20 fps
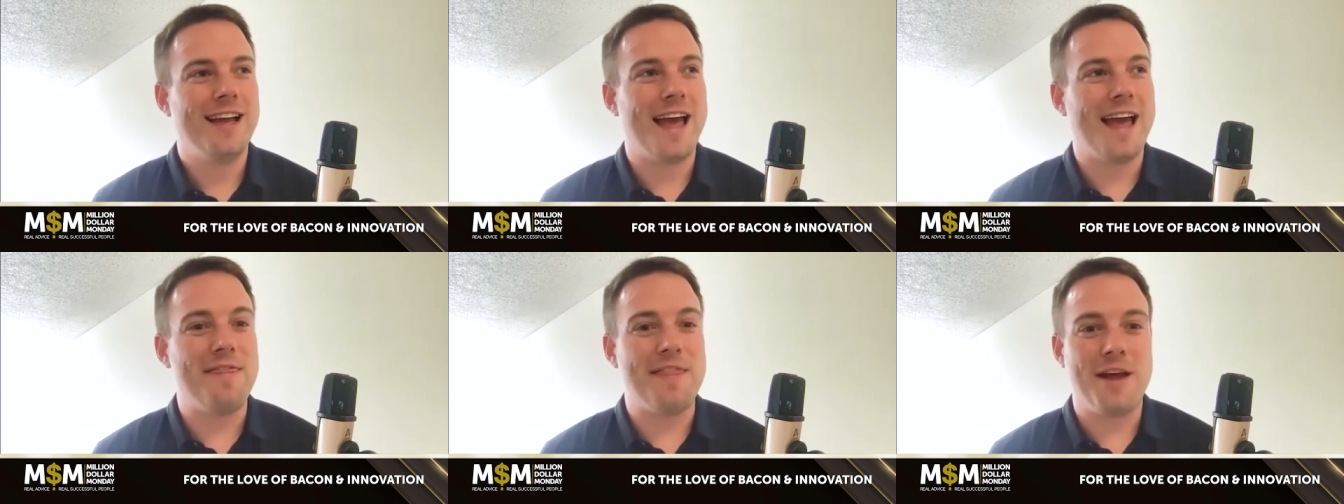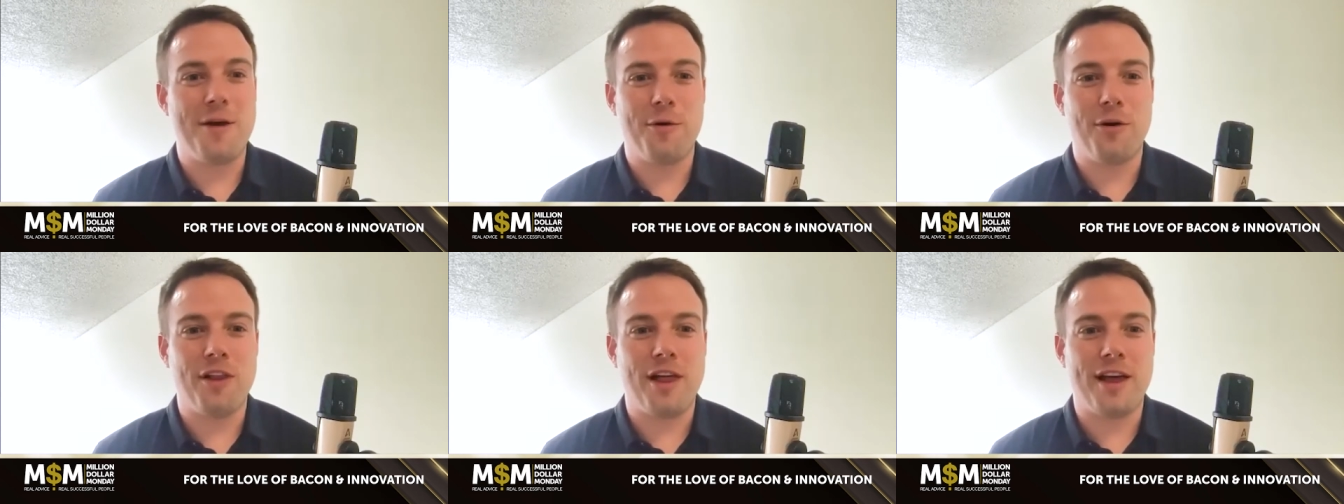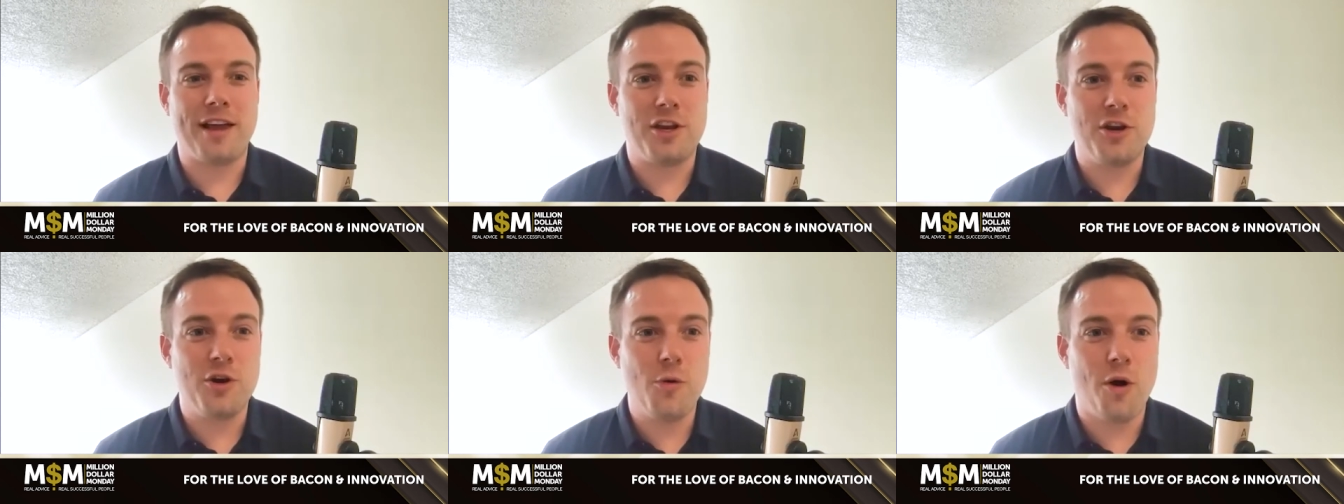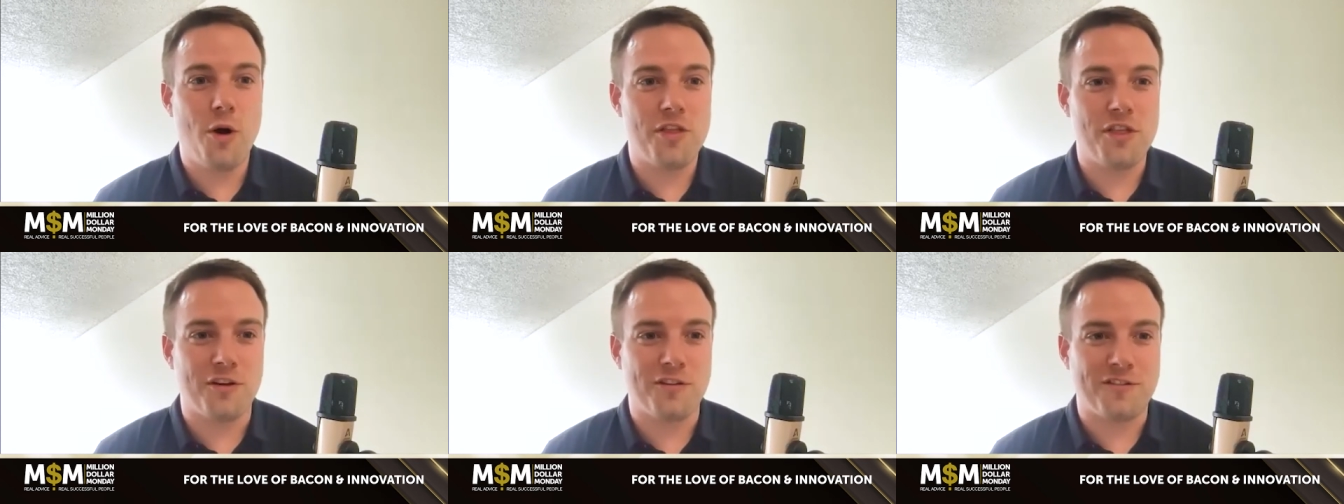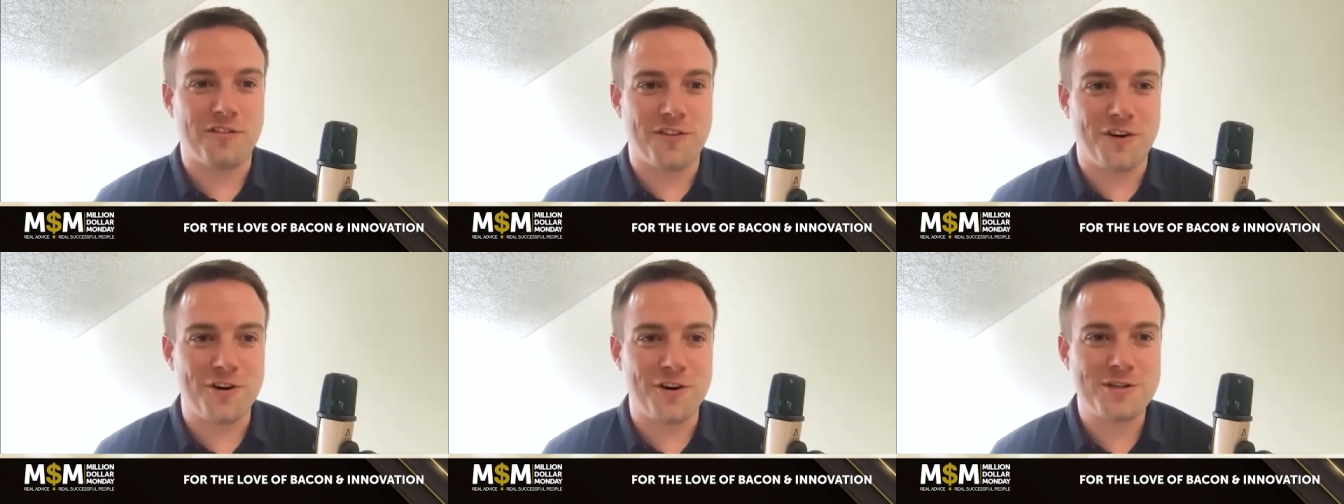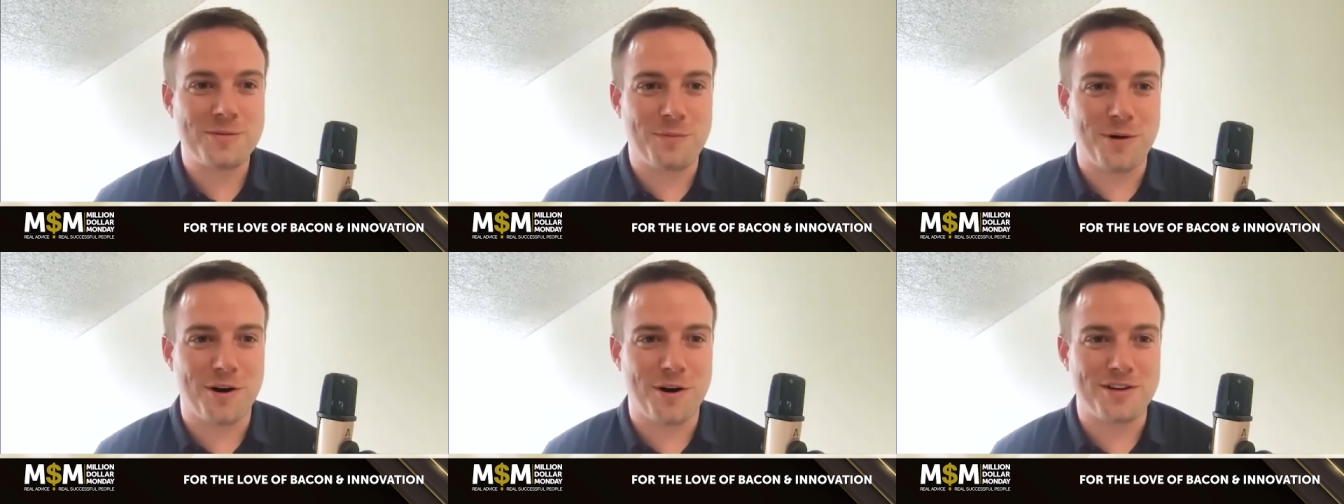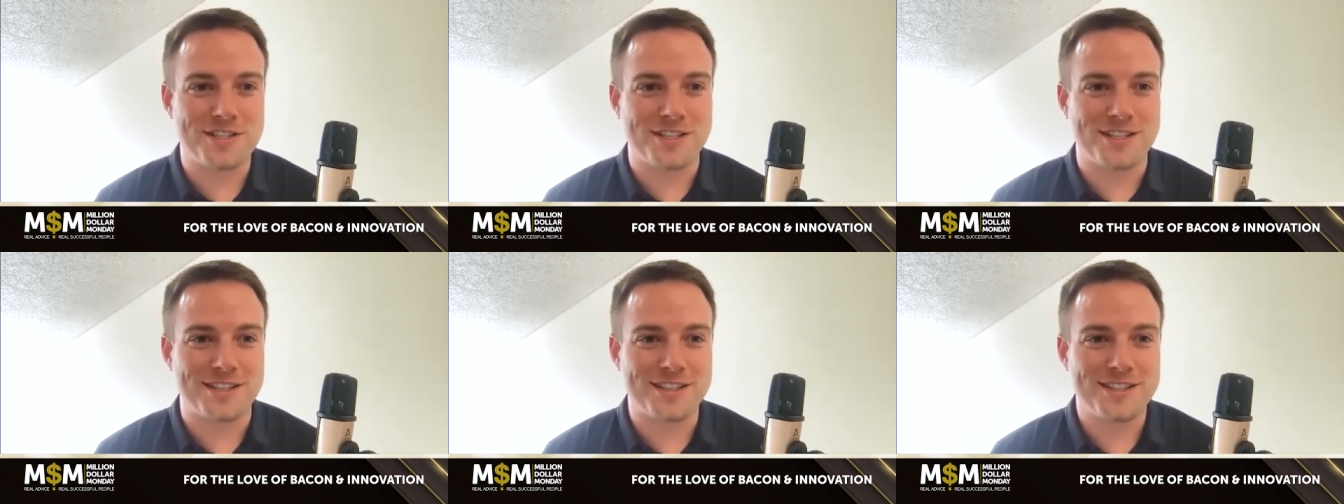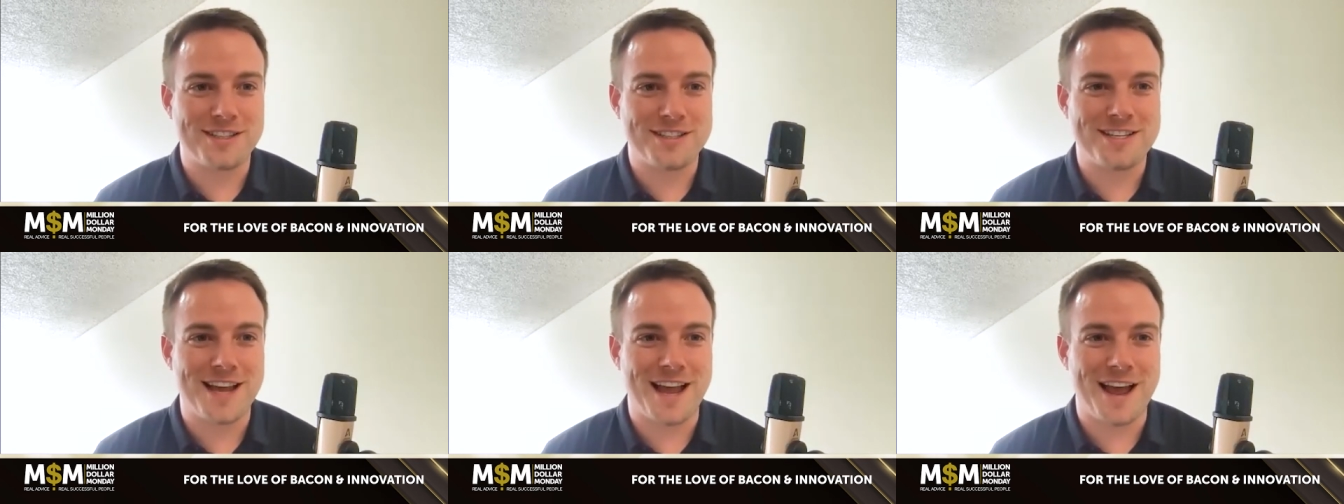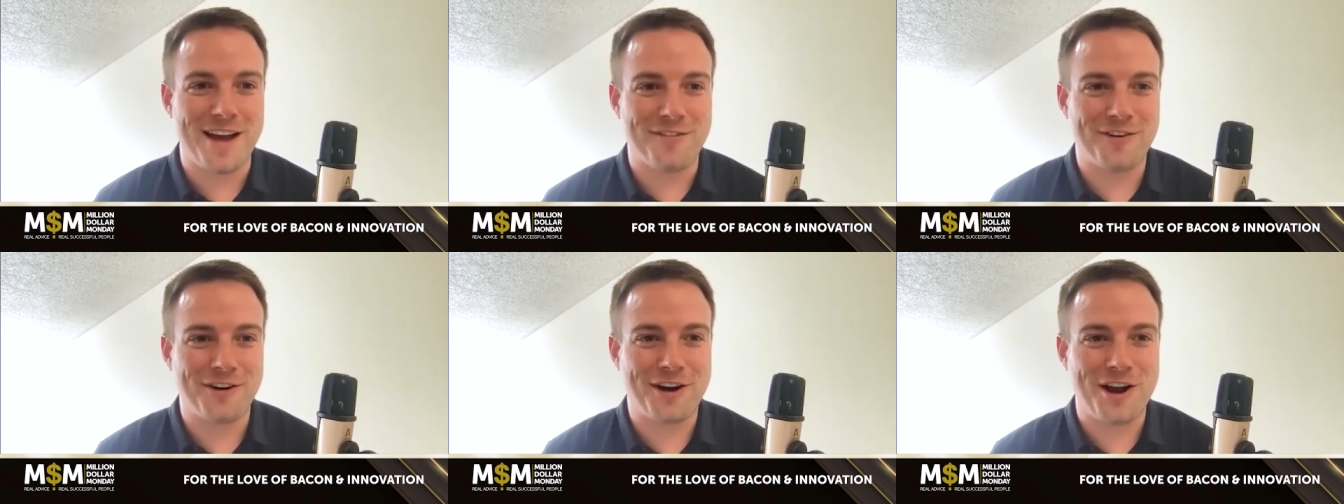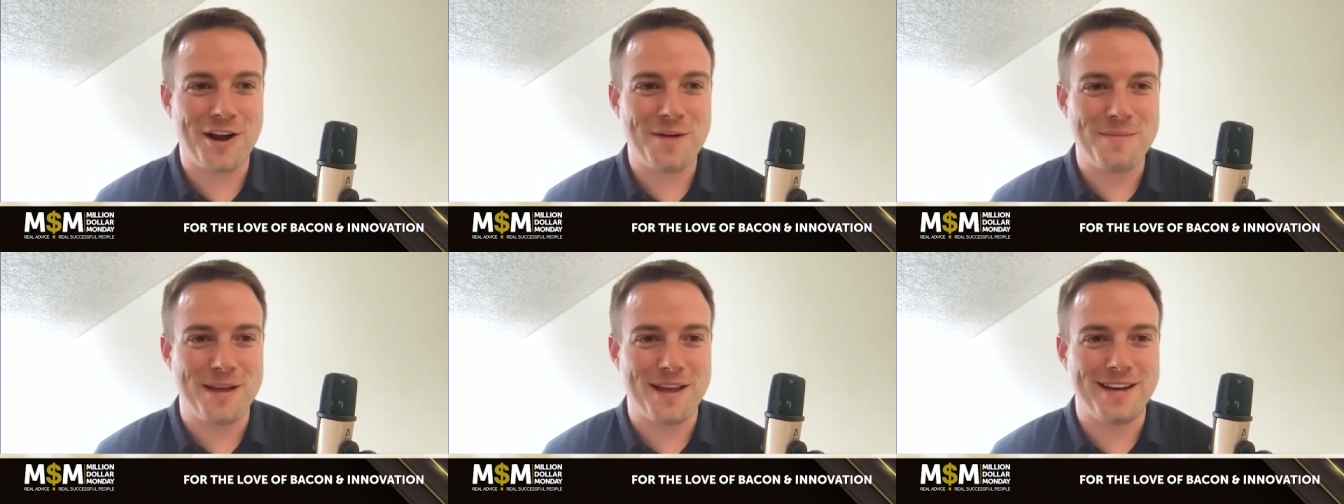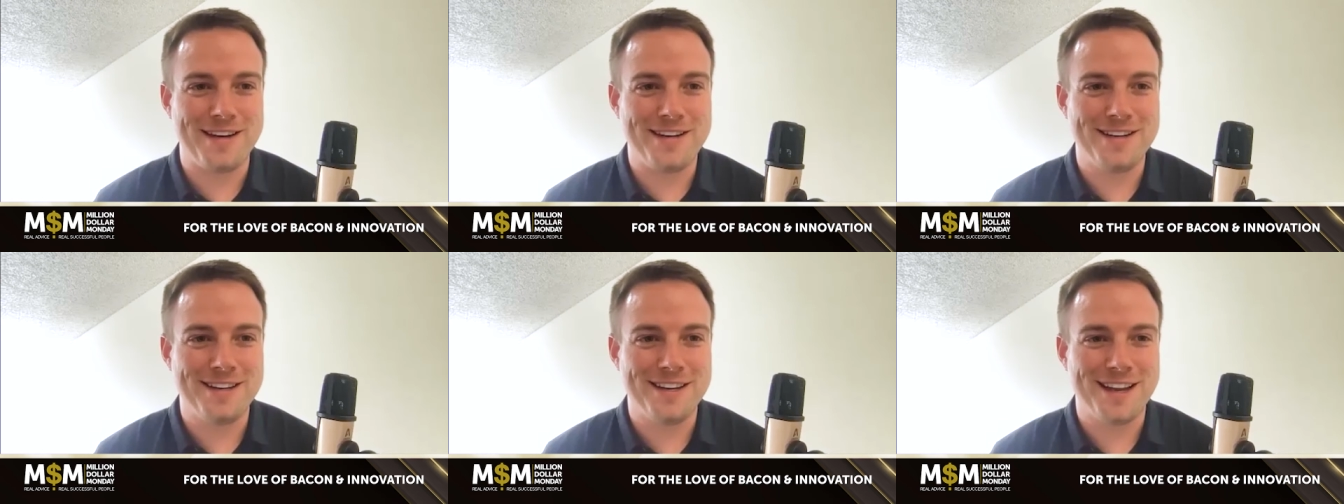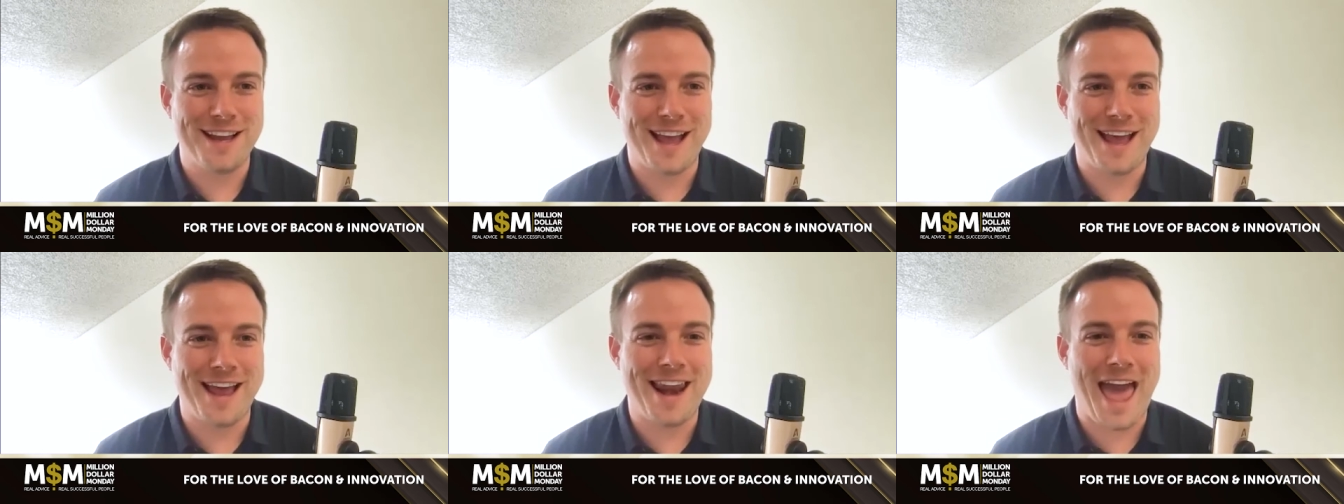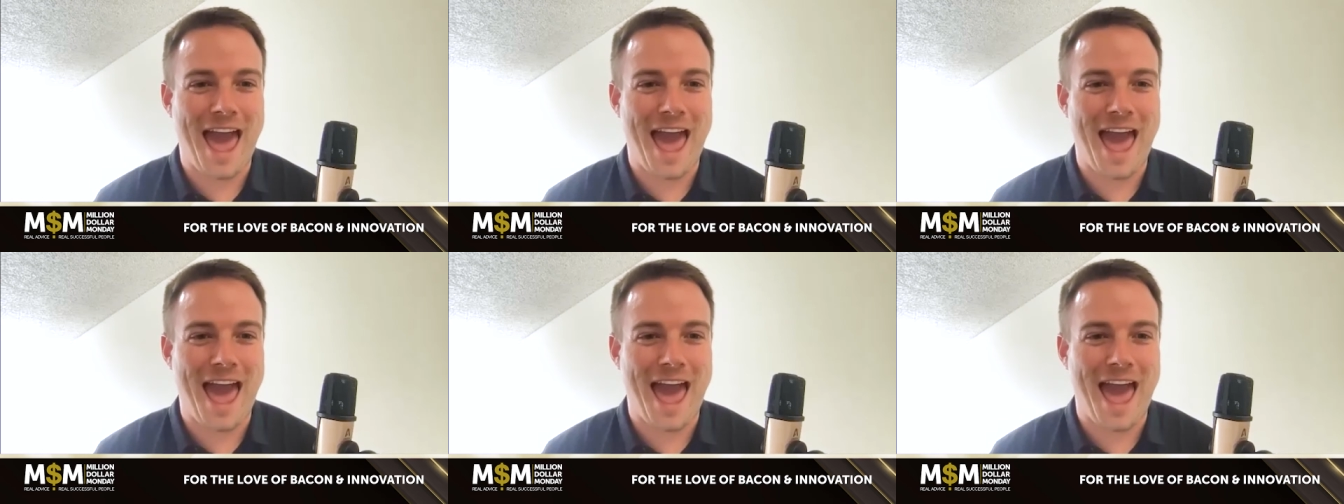And they were like, You are the first person to ever come in and